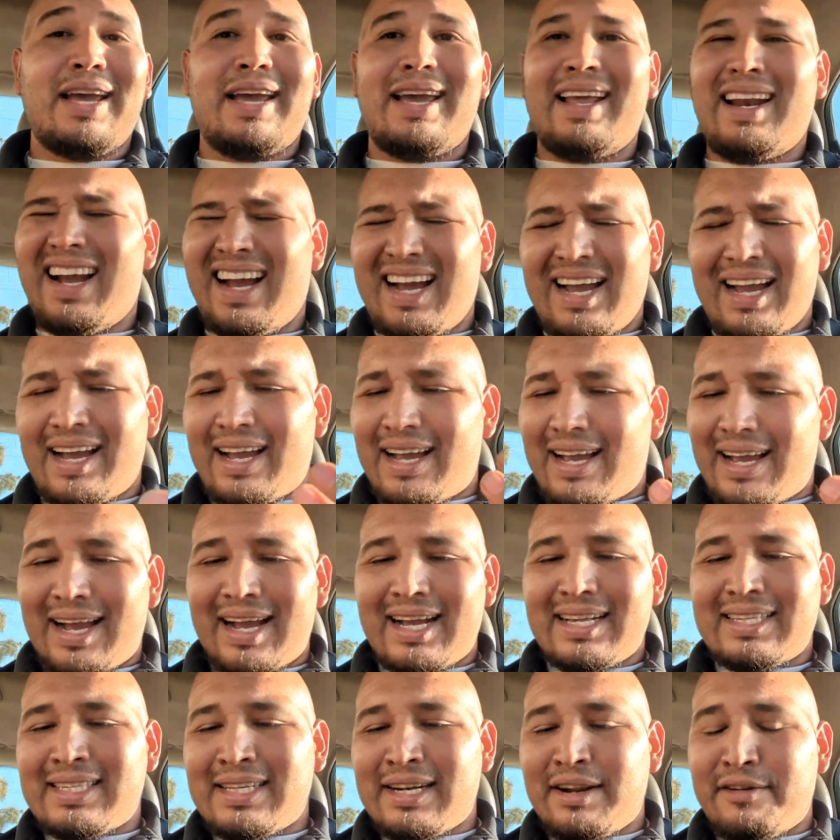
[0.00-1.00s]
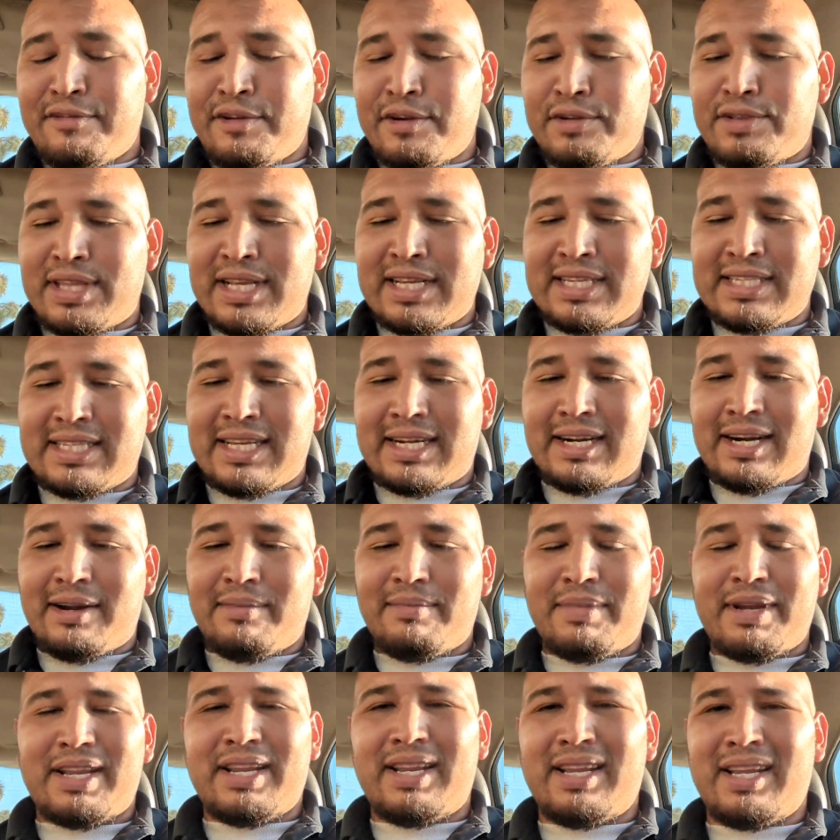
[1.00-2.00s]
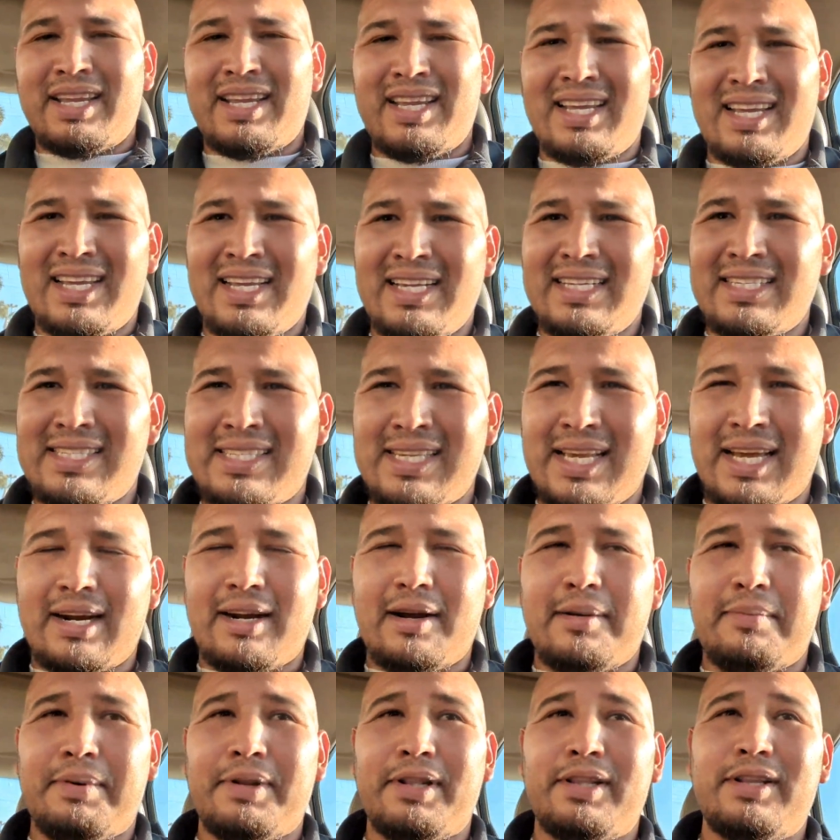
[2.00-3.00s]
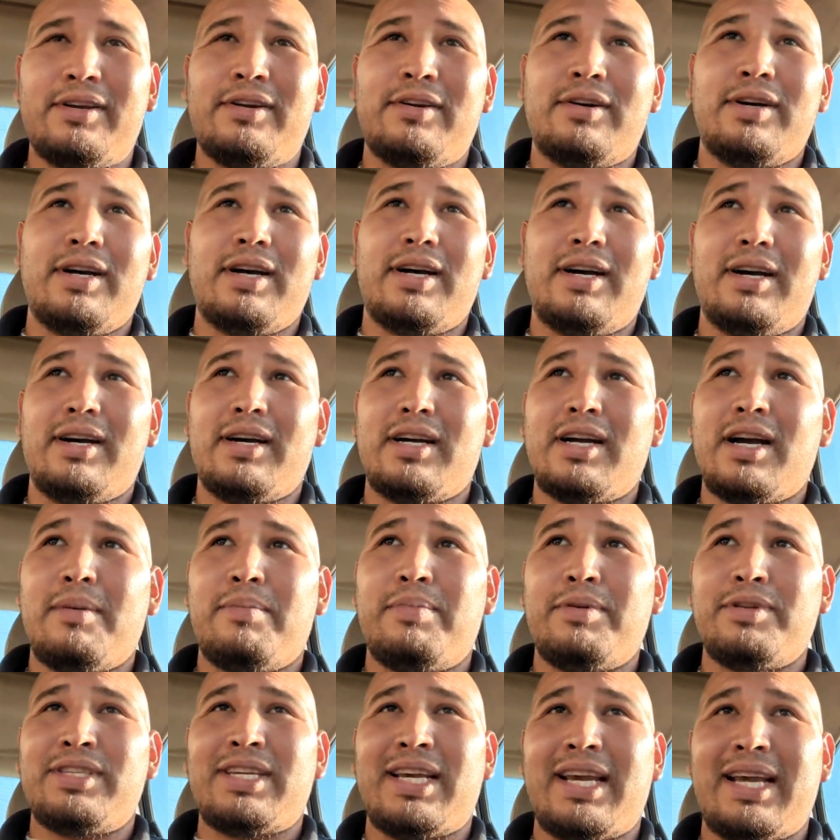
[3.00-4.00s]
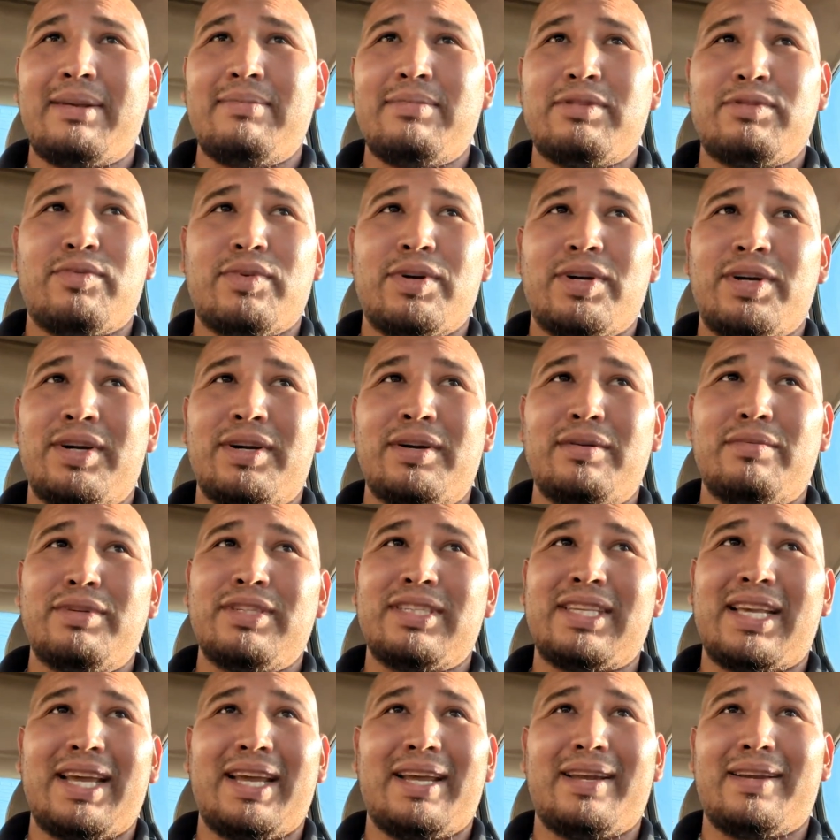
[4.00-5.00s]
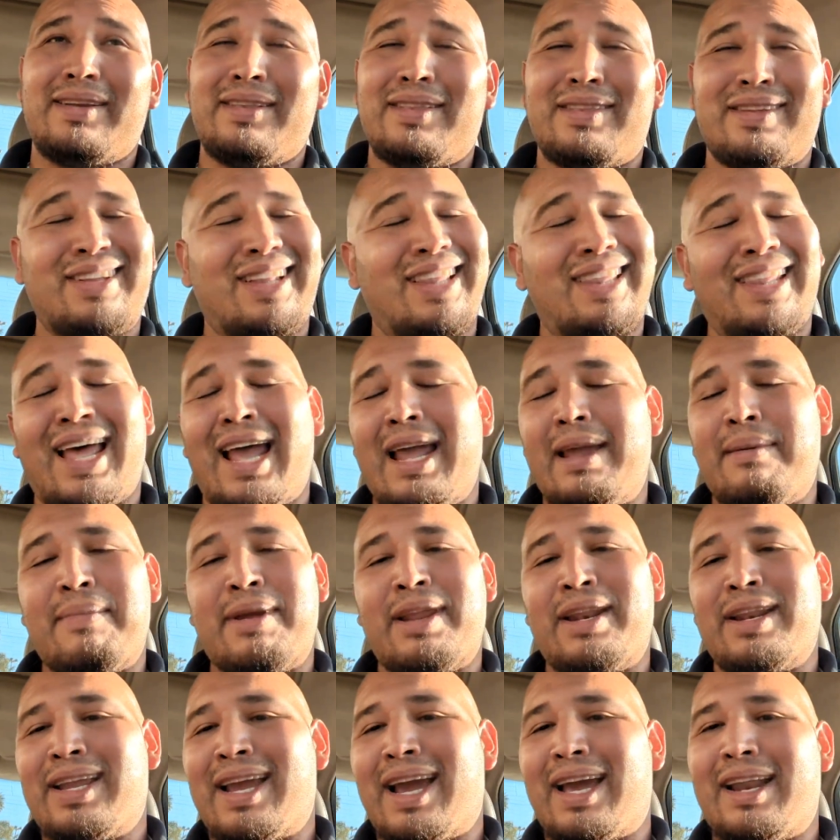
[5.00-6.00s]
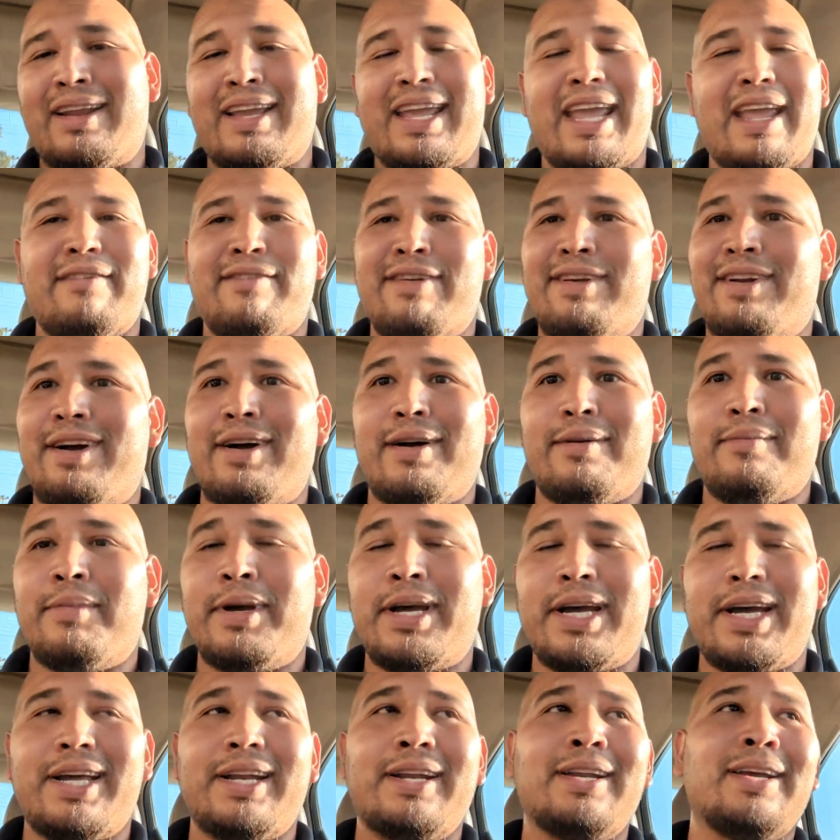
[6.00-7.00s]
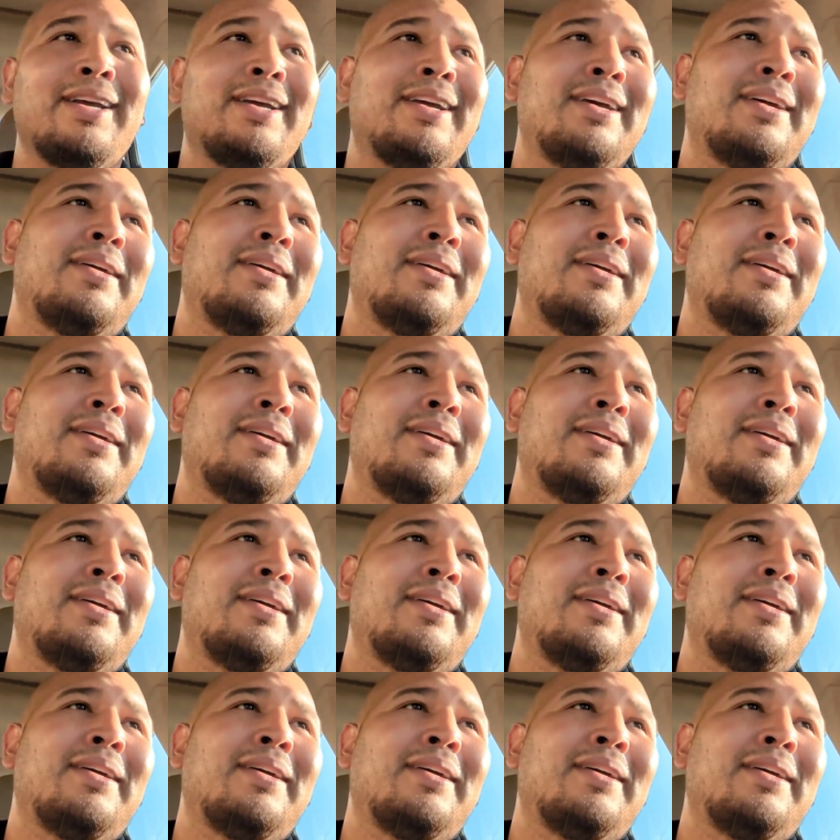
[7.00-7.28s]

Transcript: And I I seen a few things there. I mean, he, he set up a little uh, a uh, couple times where it was like the lineman kind of gave it up, man.